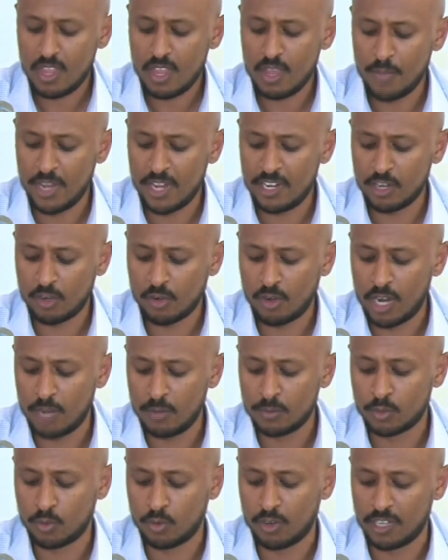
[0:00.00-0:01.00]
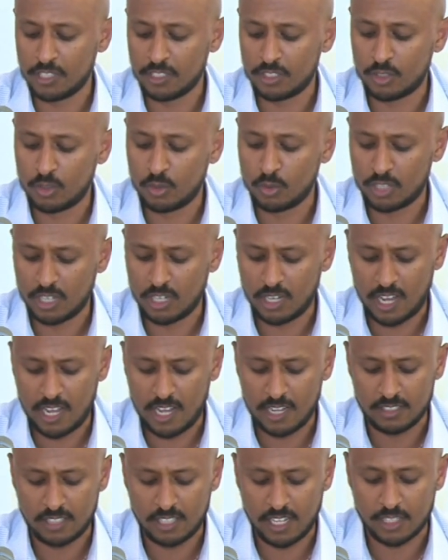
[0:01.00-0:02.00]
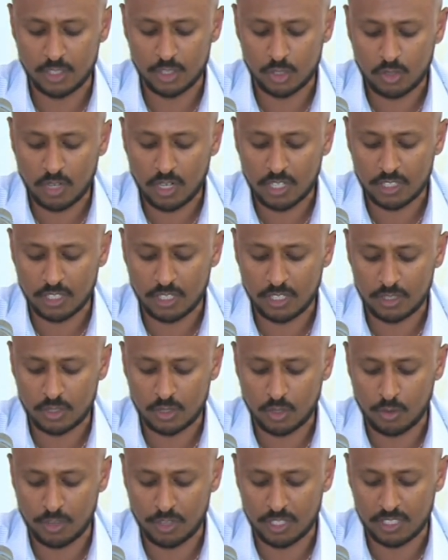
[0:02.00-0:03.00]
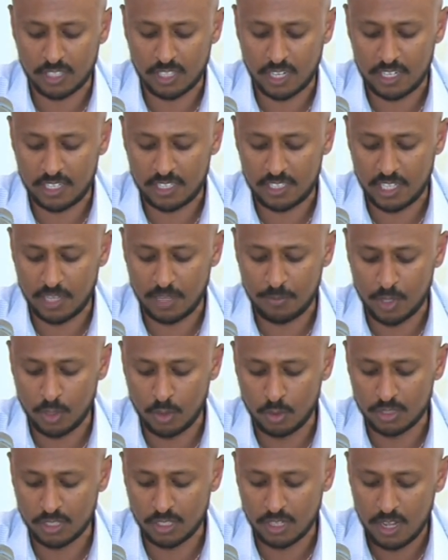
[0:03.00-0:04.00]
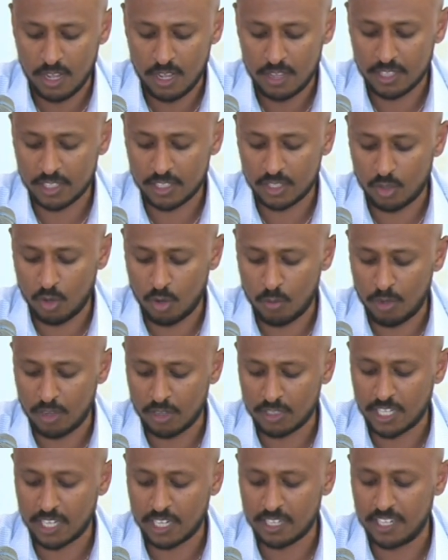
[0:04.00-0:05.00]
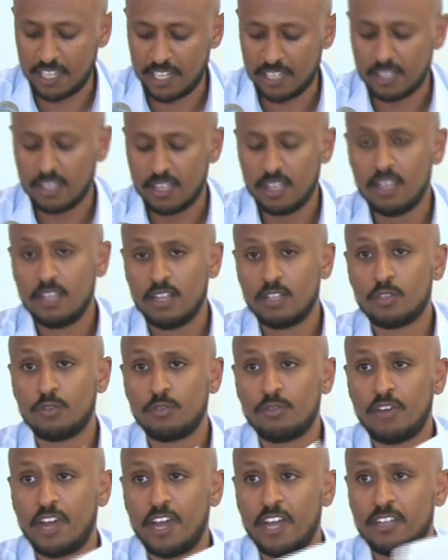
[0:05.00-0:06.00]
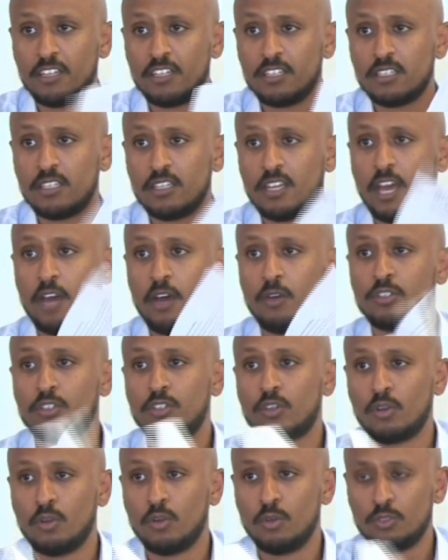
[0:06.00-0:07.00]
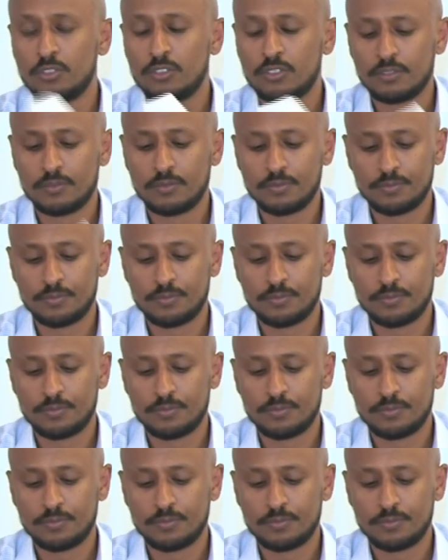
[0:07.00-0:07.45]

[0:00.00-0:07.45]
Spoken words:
Many crimes were institutionalized and structured, so the study team used the snowball technique to find out clues.